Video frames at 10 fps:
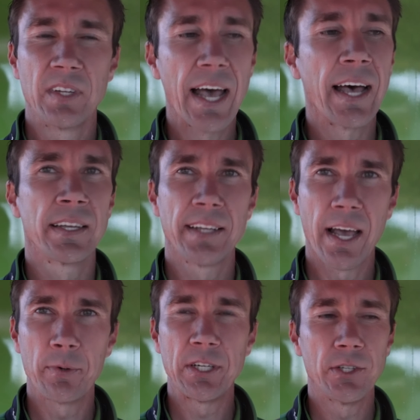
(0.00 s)

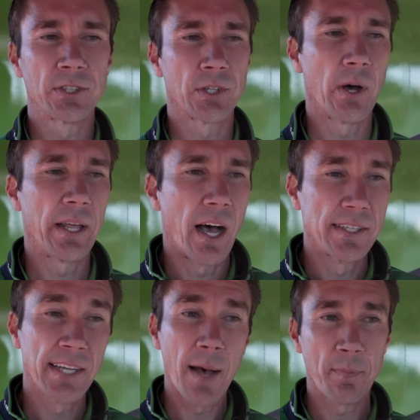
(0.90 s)
Yeah, we do. So
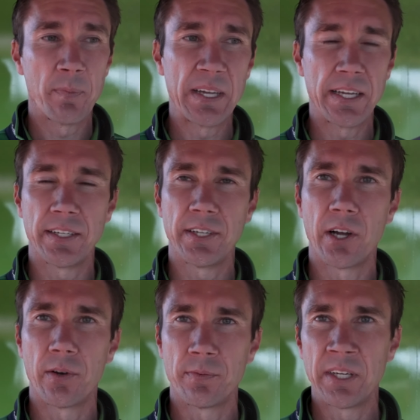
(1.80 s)
on top of being, you
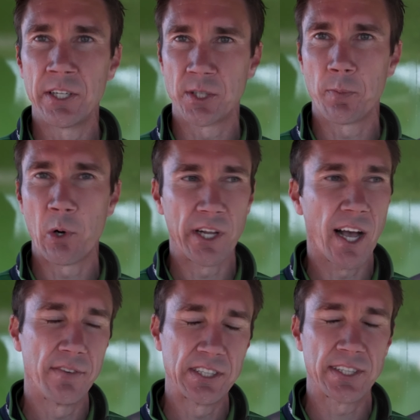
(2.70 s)
know, here
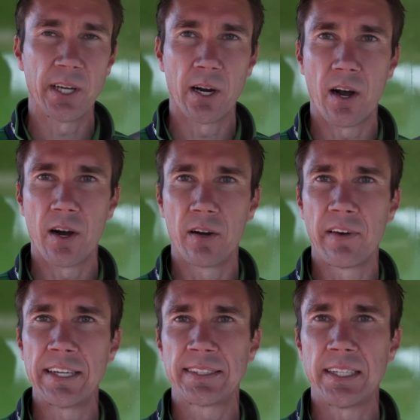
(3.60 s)
supporting obviously our
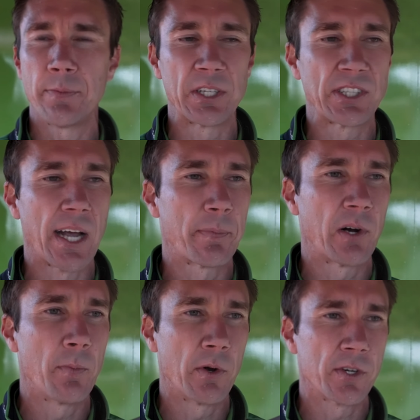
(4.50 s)
race team with the
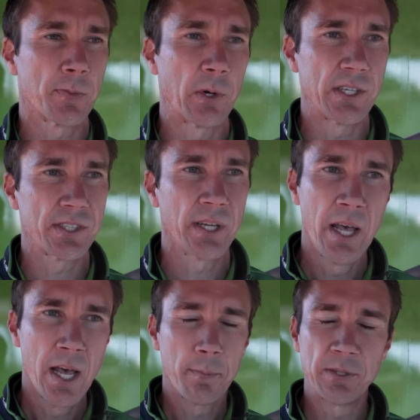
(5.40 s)
Chaparral Motorsports
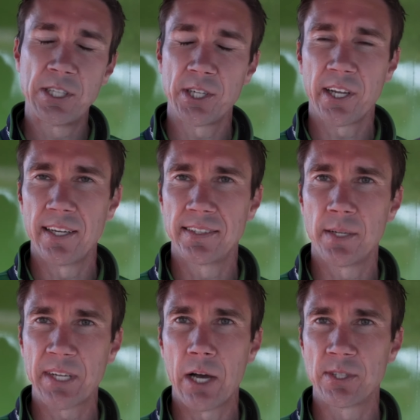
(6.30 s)
Precision
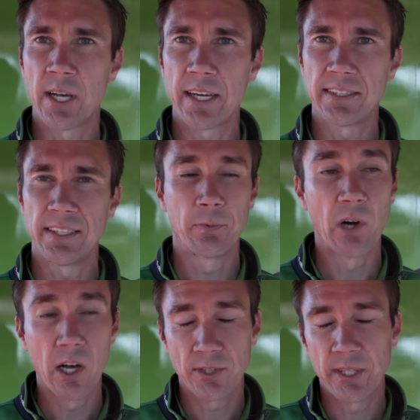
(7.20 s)
Concepts Kawasaki team,
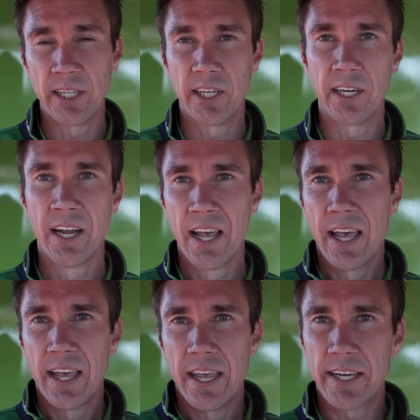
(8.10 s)
we're also here
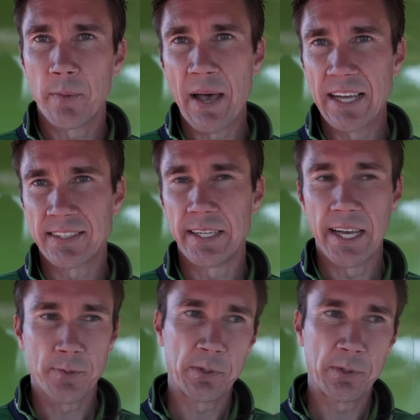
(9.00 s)
in capacity as